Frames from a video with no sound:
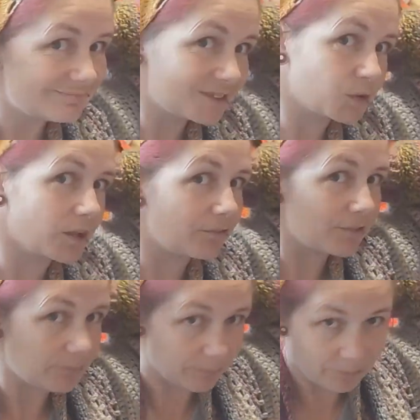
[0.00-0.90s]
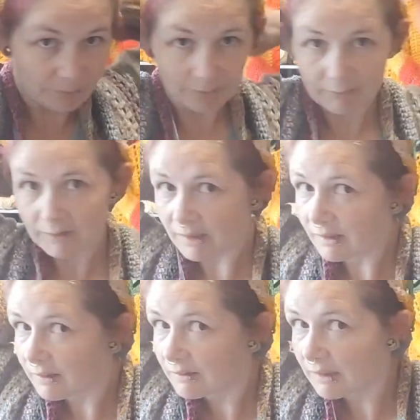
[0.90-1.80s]
Sort of.
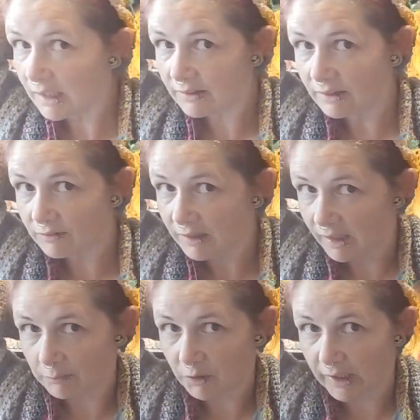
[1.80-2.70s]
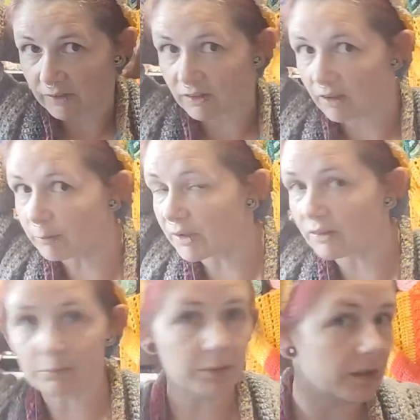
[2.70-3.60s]
I don't know. I'm not a headscarf
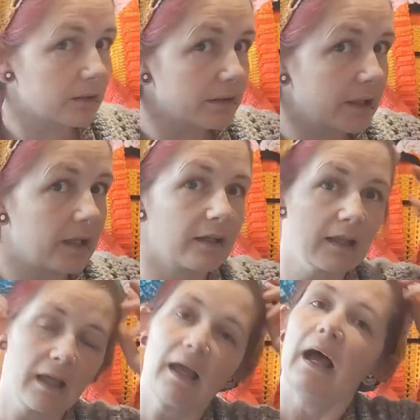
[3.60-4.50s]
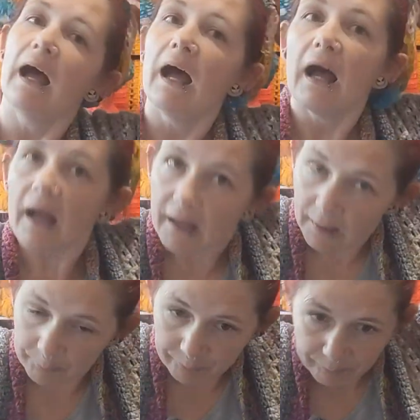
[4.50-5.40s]
person, but yeah.
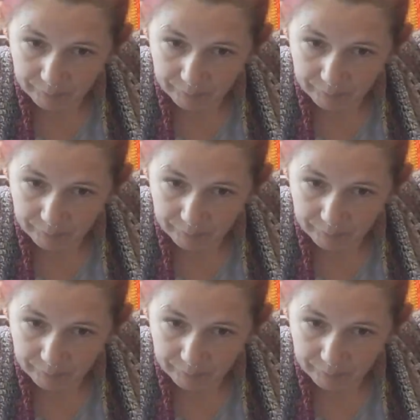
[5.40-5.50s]
I